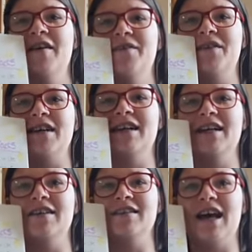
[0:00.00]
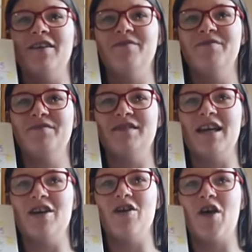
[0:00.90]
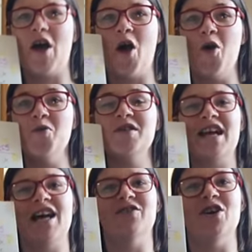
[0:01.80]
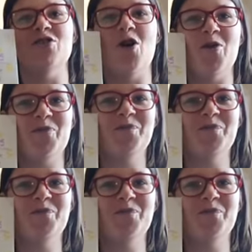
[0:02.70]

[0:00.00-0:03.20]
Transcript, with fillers: thinking that they are their own and they're not.